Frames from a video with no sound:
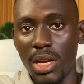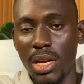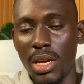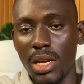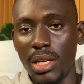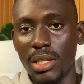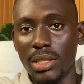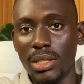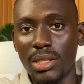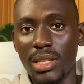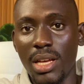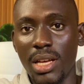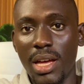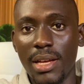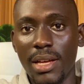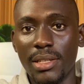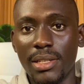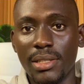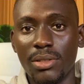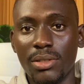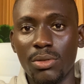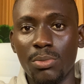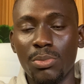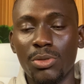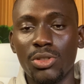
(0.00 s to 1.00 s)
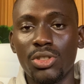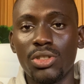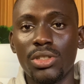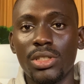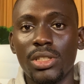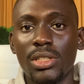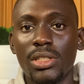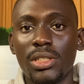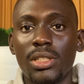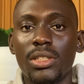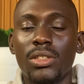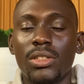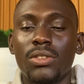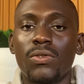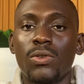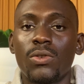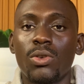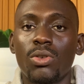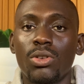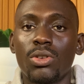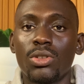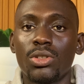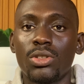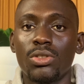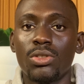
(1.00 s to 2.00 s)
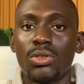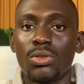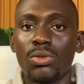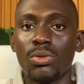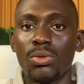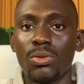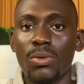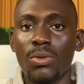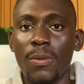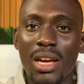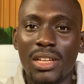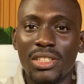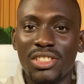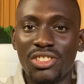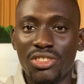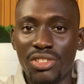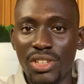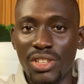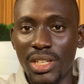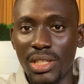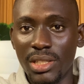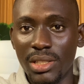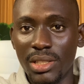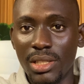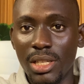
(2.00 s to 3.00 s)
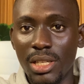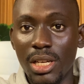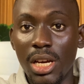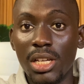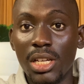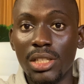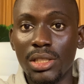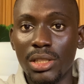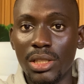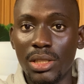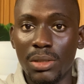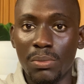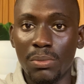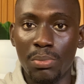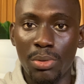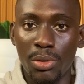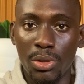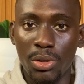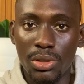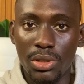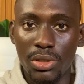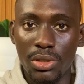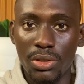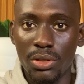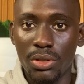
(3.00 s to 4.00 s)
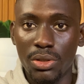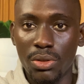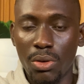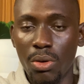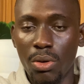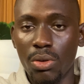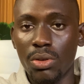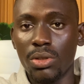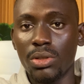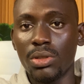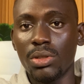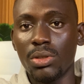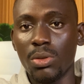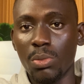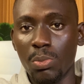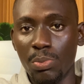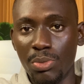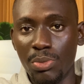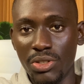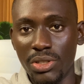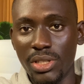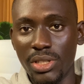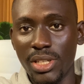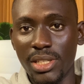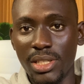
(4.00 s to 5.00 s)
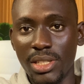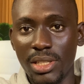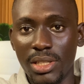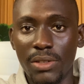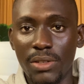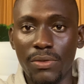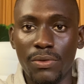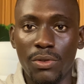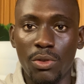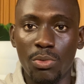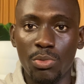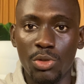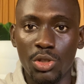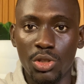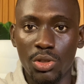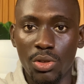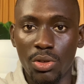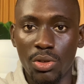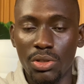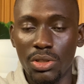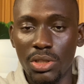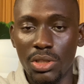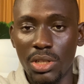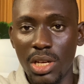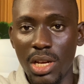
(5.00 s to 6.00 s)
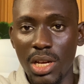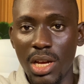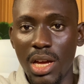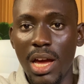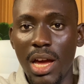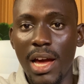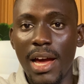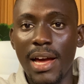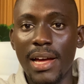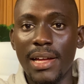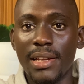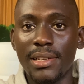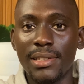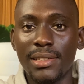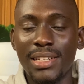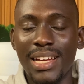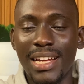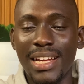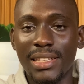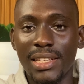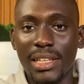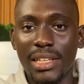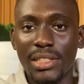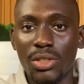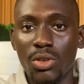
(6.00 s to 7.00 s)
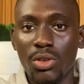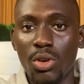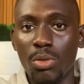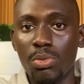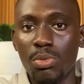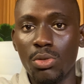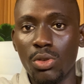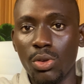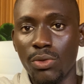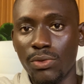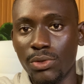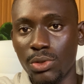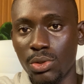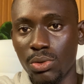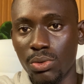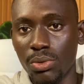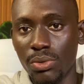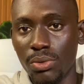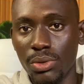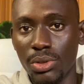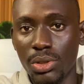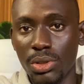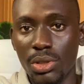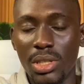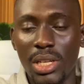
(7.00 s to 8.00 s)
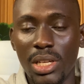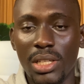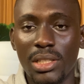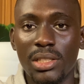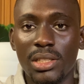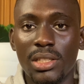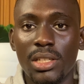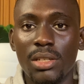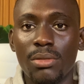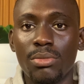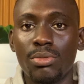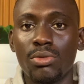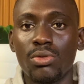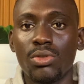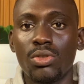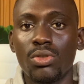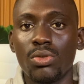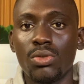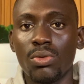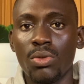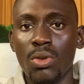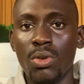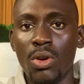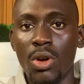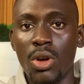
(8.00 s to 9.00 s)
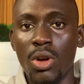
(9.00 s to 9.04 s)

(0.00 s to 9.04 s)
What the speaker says: It has opportunities for us to train the bot on the business's information and attach a couple of tools so that it's able to